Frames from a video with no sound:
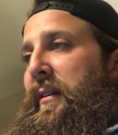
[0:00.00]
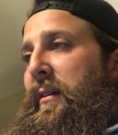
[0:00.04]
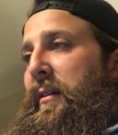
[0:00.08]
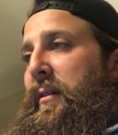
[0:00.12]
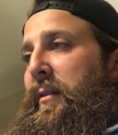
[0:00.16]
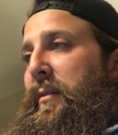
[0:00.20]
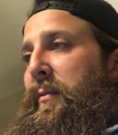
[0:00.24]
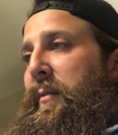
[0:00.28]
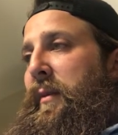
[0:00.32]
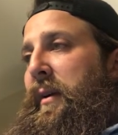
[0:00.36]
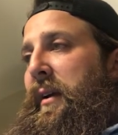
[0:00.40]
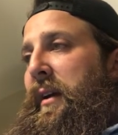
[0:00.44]

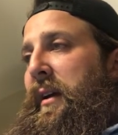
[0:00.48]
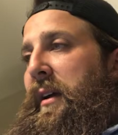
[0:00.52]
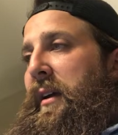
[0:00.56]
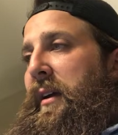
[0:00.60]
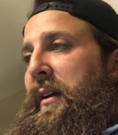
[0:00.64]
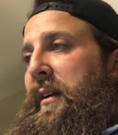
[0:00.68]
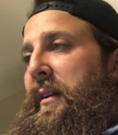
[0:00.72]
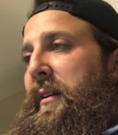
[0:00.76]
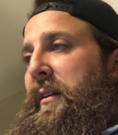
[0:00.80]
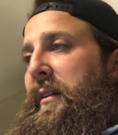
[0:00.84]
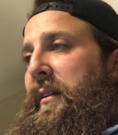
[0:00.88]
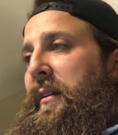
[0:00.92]
Oh my
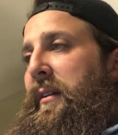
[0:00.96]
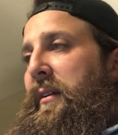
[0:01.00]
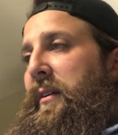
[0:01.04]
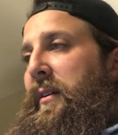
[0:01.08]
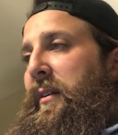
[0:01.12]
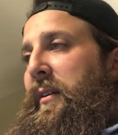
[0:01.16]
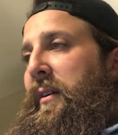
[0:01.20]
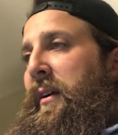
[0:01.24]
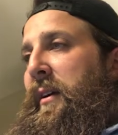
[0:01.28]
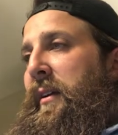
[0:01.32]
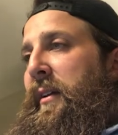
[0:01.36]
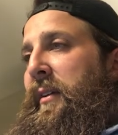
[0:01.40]
God,
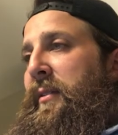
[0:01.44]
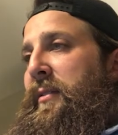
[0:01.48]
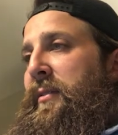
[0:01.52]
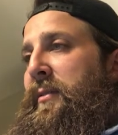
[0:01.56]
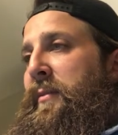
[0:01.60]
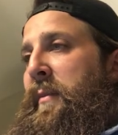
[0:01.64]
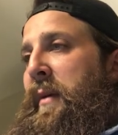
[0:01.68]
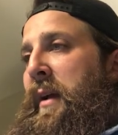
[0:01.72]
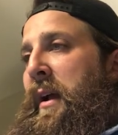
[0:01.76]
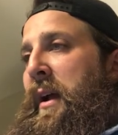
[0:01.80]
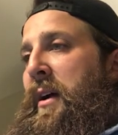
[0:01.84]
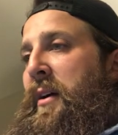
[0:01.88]
learn how to use a
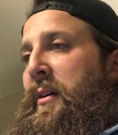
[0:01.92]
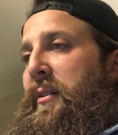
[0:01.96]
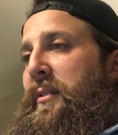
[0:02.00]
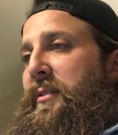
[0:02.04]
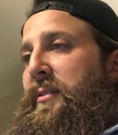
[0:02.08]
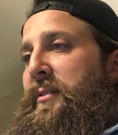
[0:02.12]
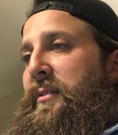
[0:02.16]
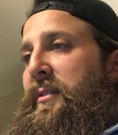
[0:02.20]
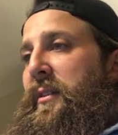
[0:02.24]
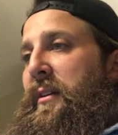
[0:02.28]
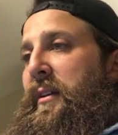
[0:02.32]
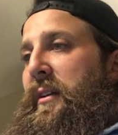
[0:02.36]

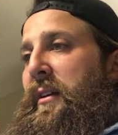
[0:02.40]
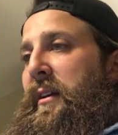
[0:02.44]
mouse.